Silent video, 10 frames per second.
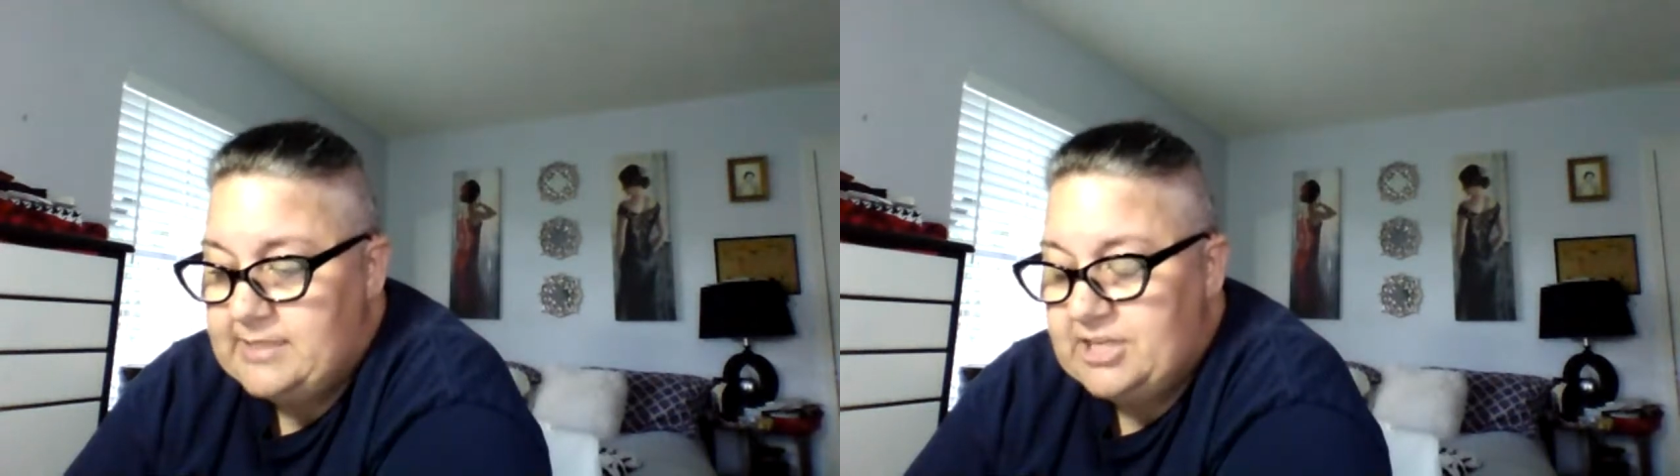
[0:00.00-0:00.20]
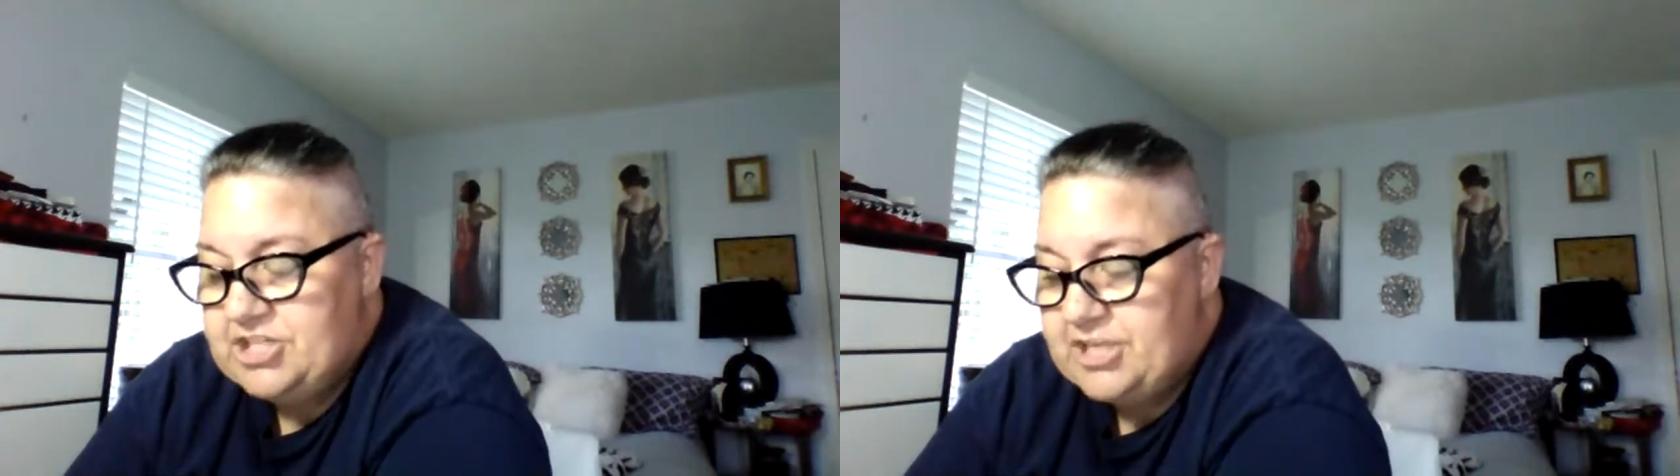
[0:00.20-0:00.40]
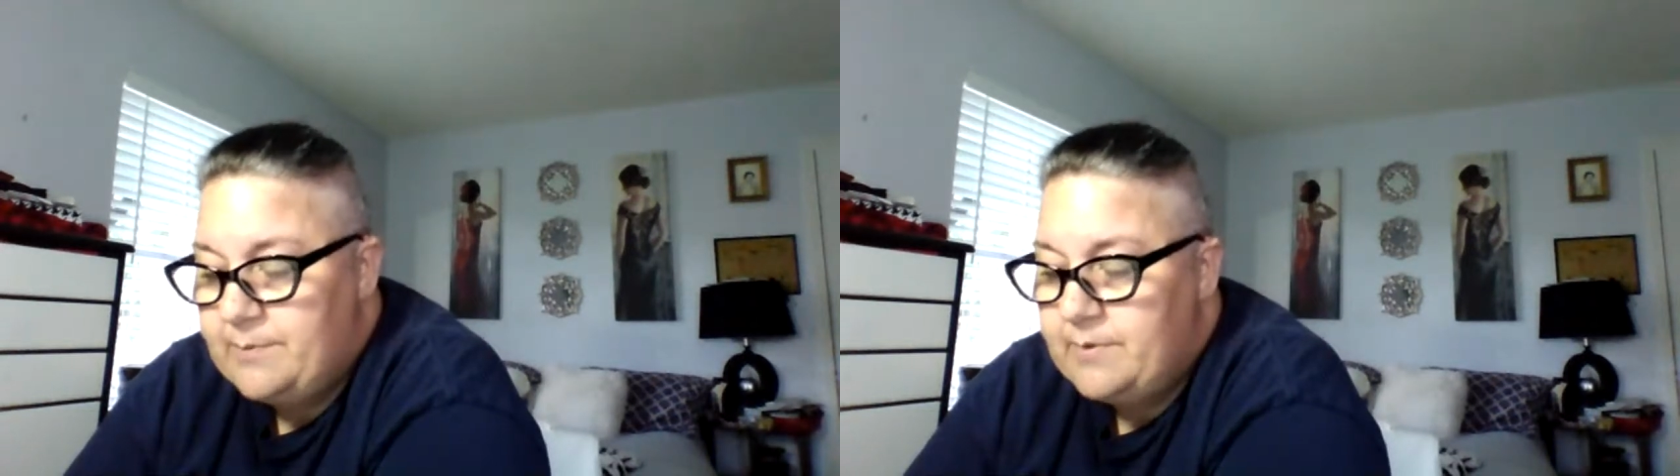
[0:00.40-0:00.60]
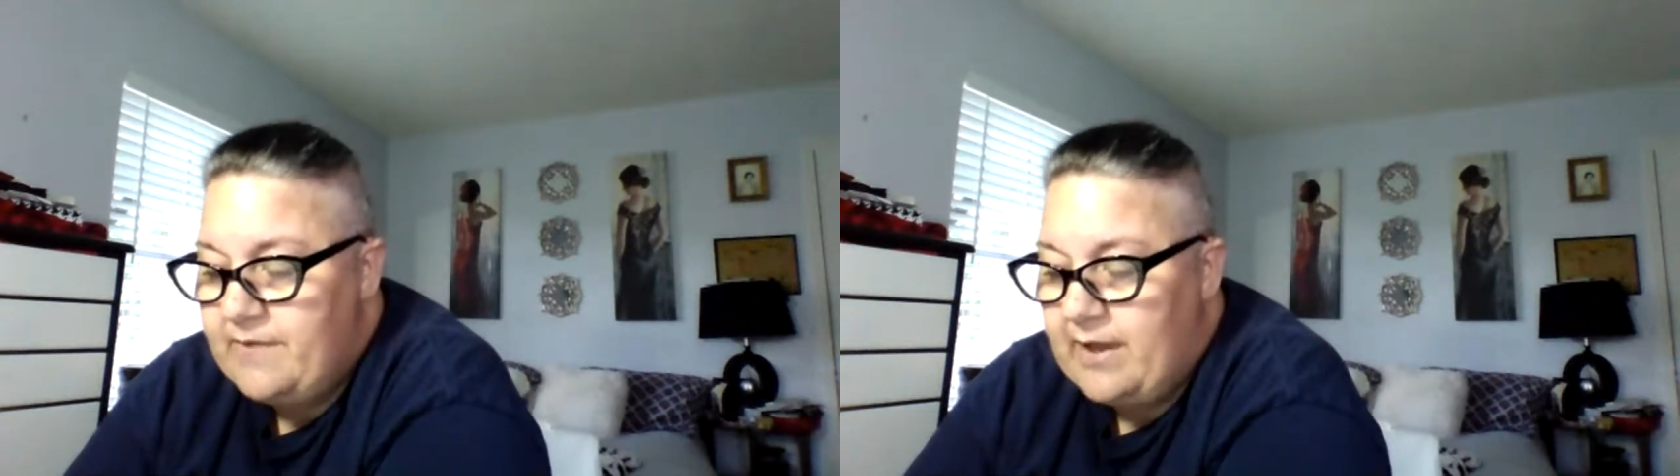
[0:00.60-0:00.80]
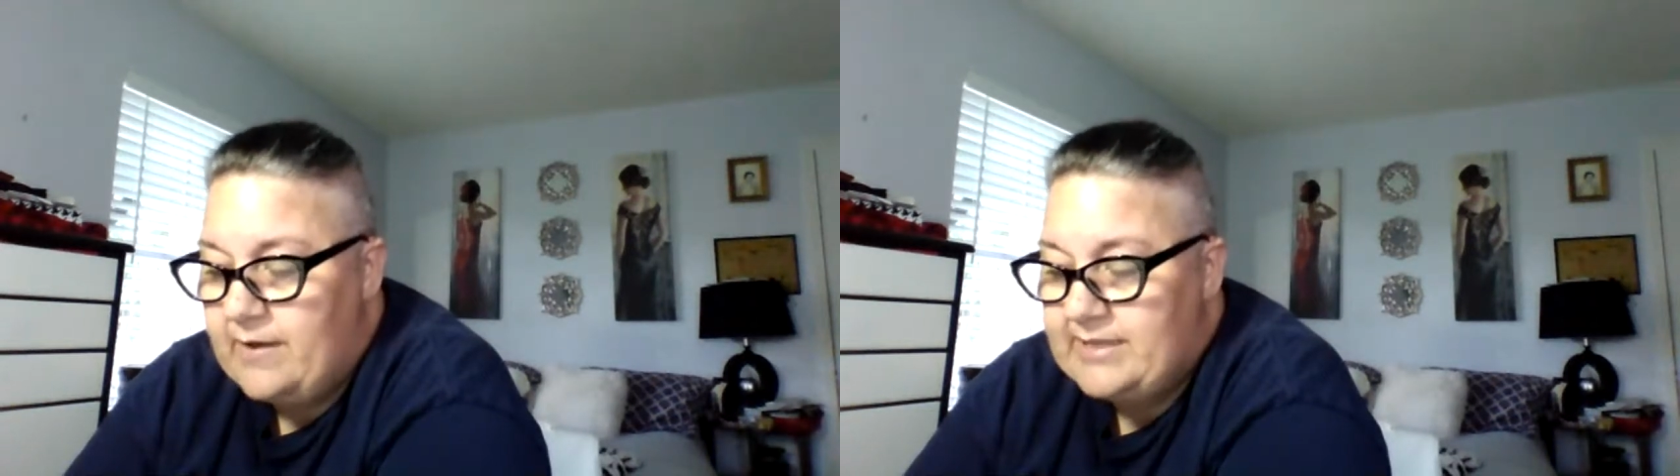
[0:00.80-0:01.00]
ashamed of
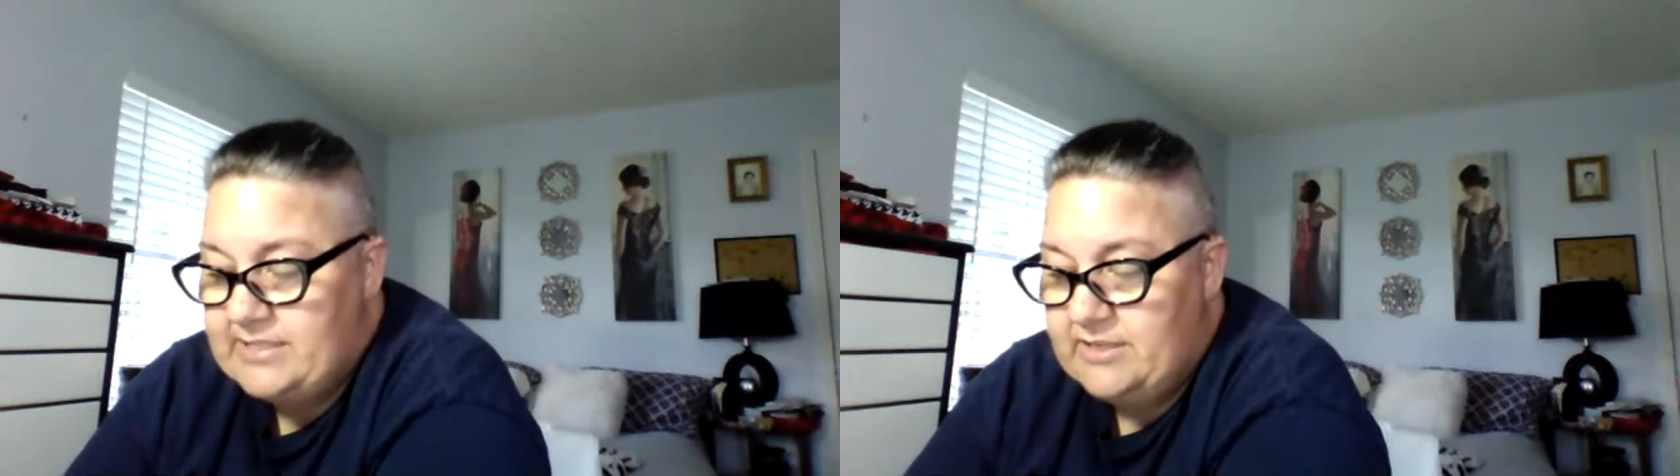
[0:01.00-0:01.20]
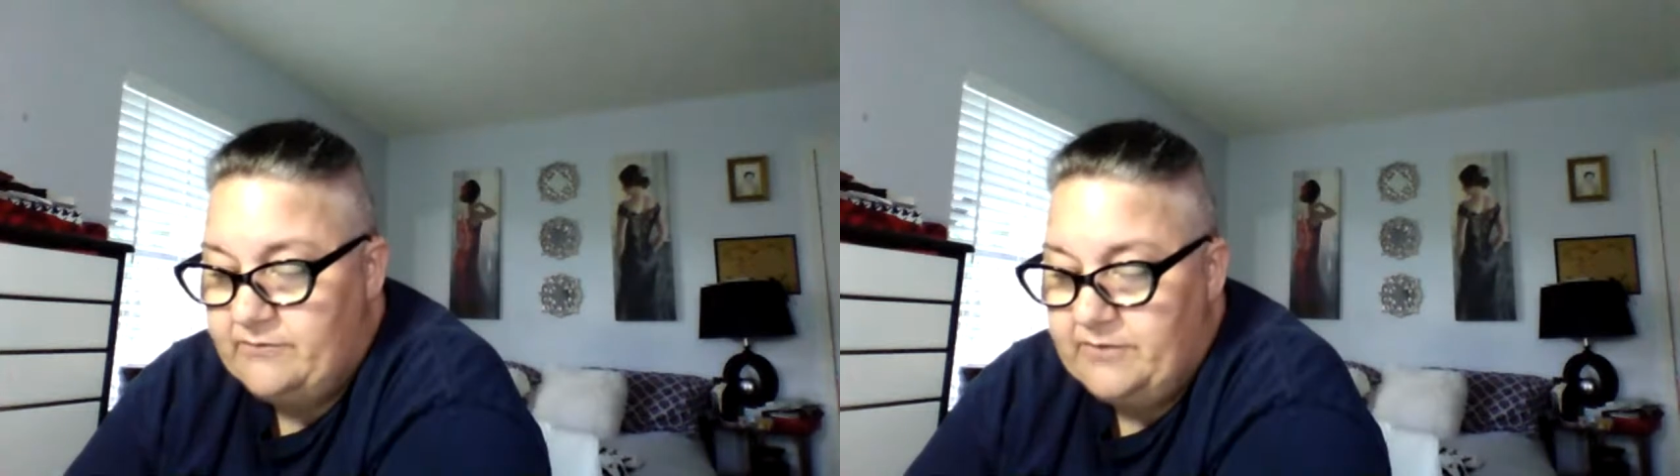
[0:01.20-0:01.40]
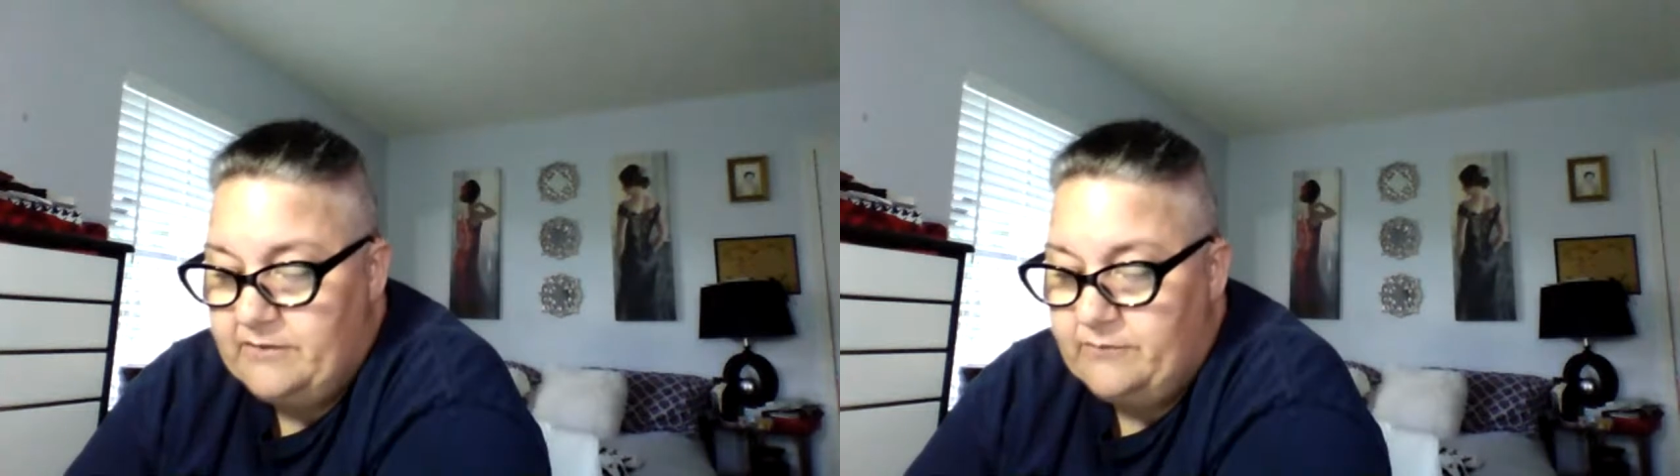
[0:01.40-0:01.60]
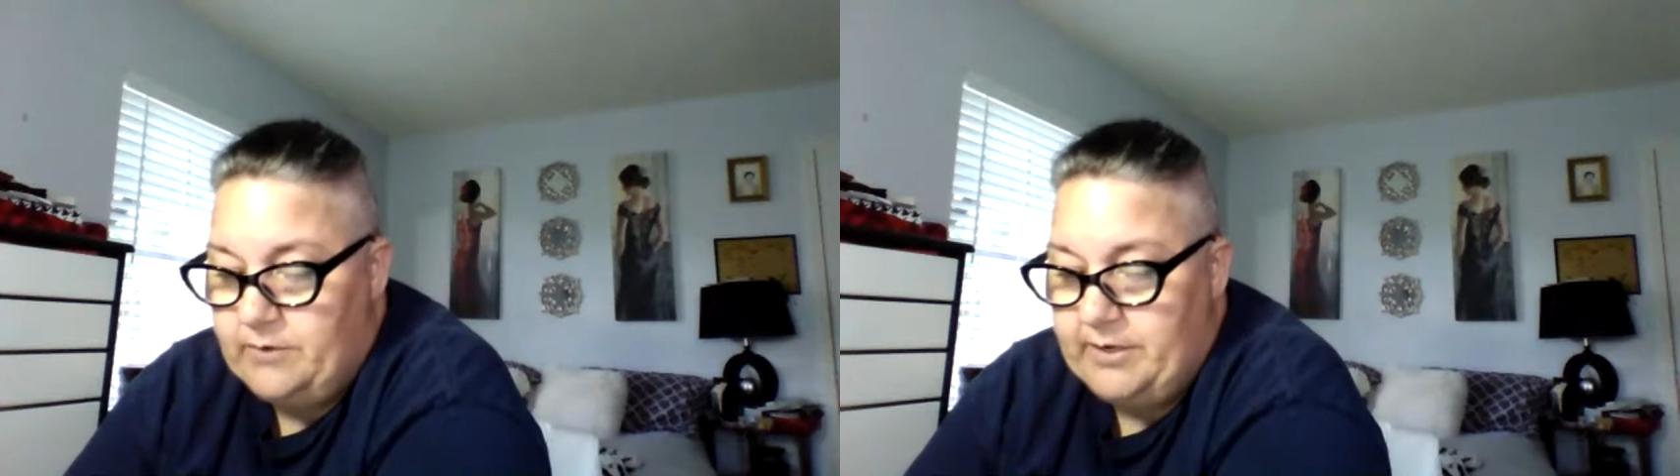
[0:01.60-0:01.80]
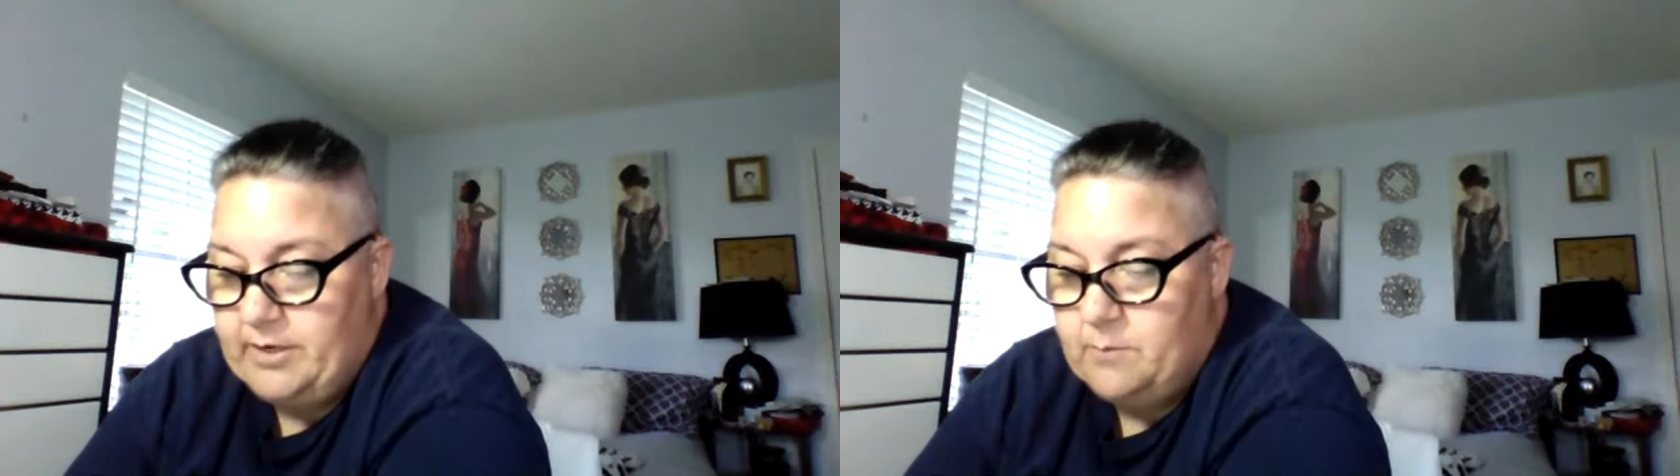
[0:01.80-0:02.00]
how I still feel for
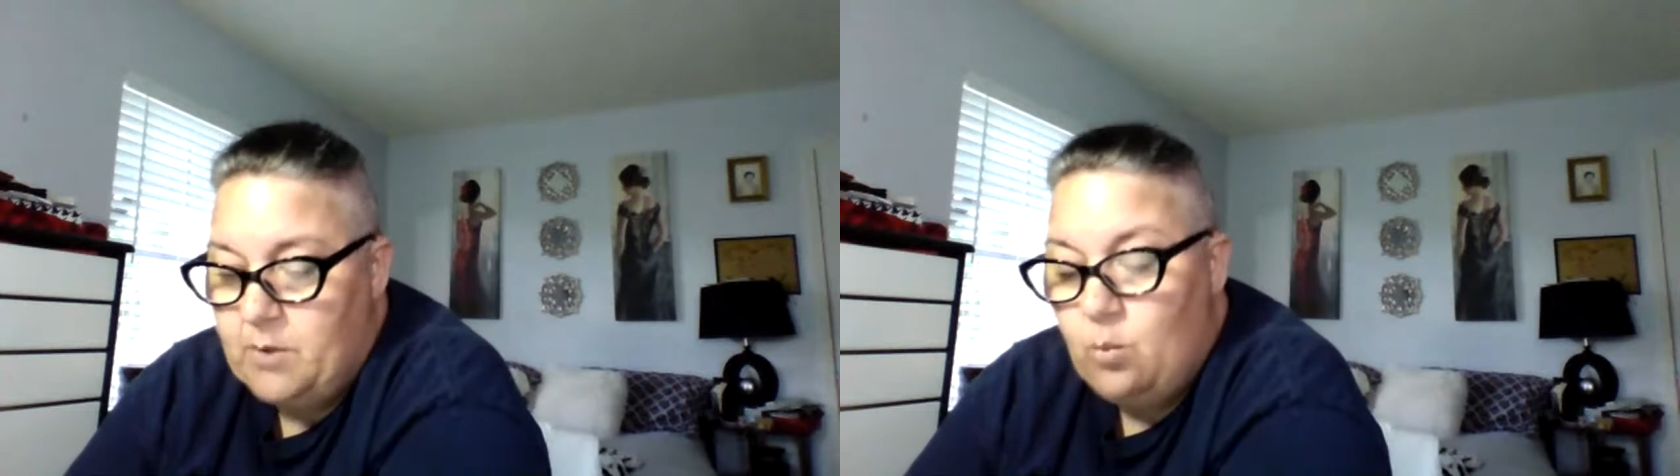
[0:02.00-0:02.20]
him,